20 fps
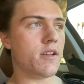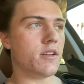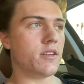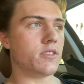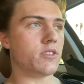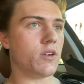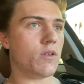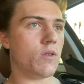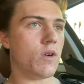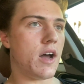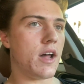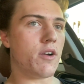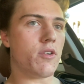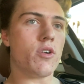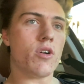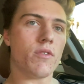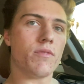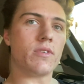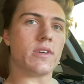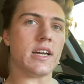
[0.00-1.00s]
So I don't
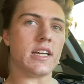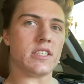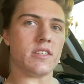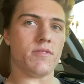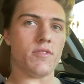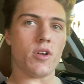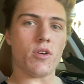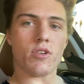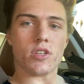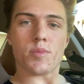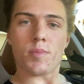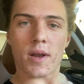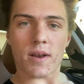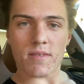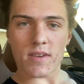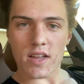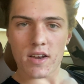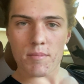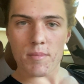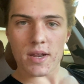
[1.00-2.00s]
know if you guys have noticed, but
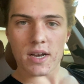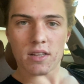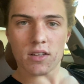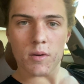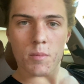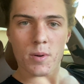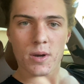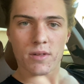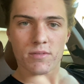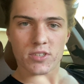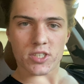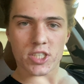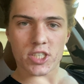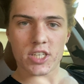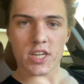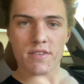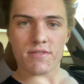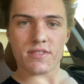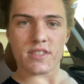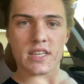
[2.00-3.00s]
I've kind of made a little bit of
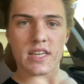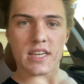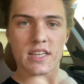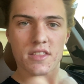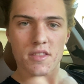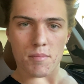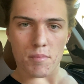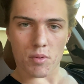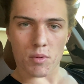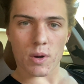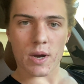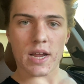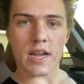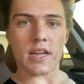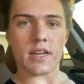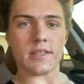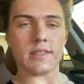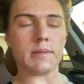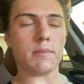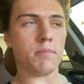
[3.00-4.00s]
shift in the brand.